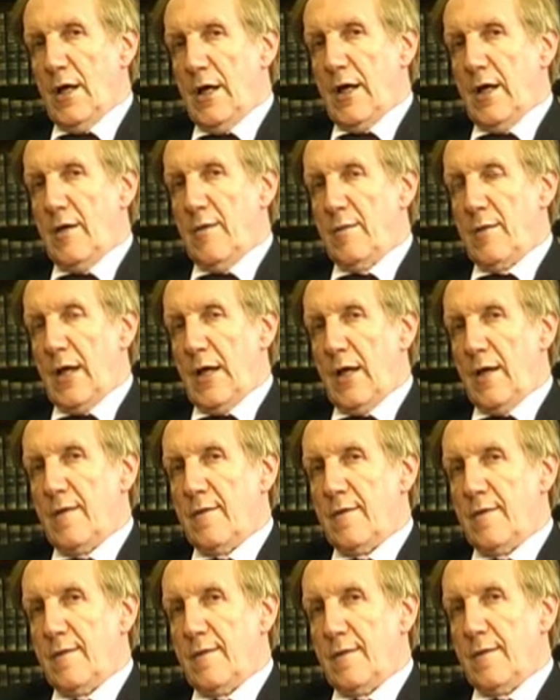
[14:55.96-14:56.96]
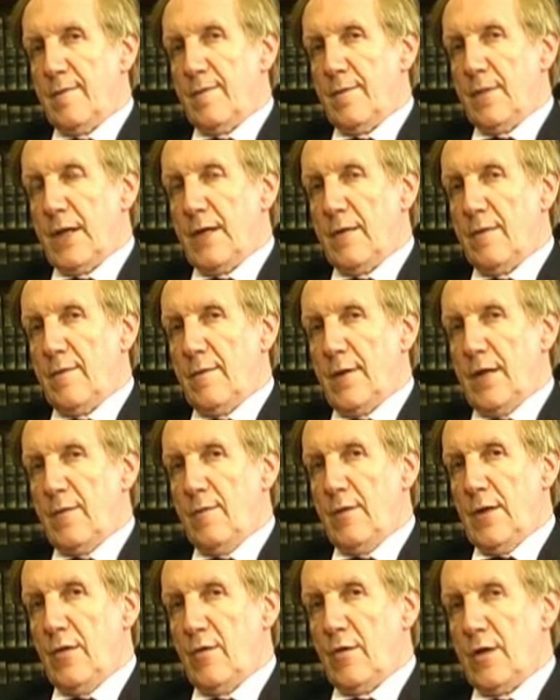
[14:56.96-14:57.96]
And whereas when
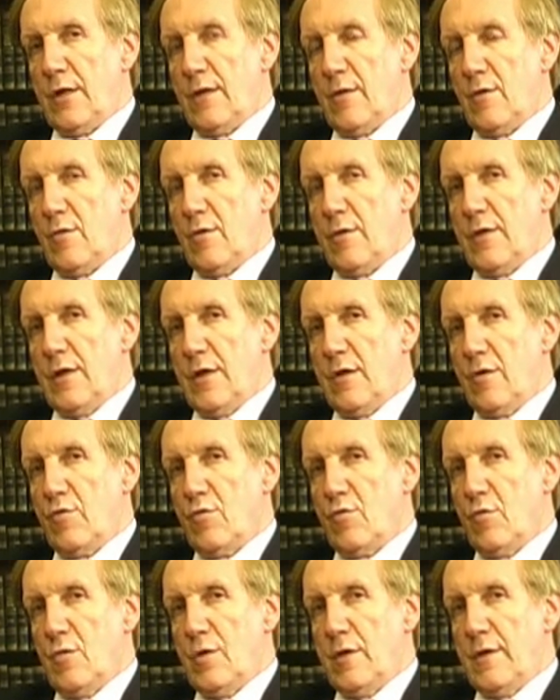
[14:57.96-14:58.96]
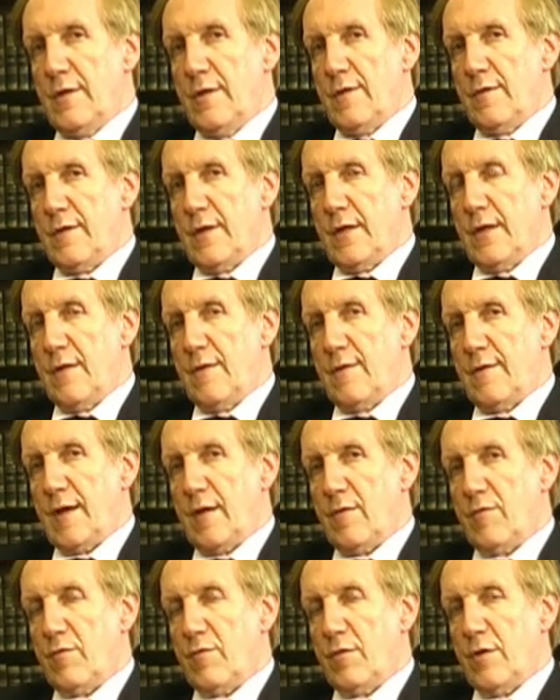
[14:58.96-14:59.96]
we look at all the cruelties and
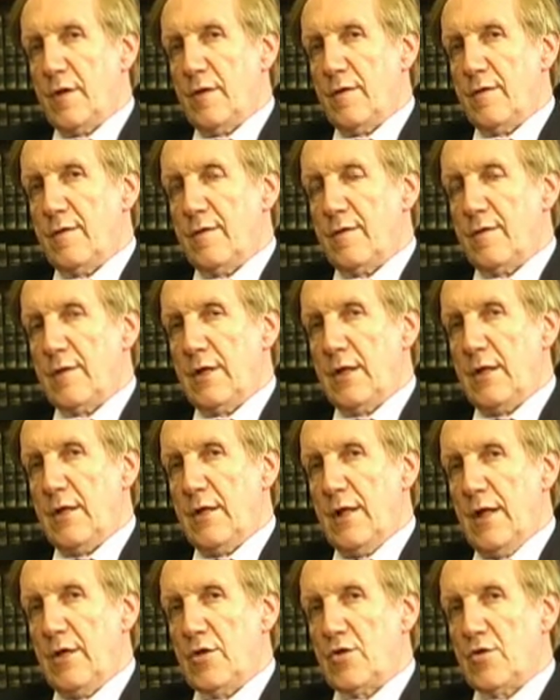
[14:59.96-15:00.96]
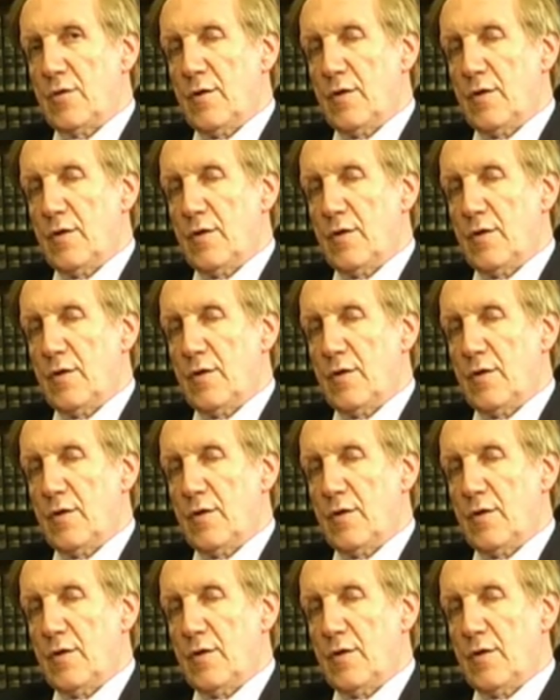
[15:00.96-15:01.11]
sufferings in nature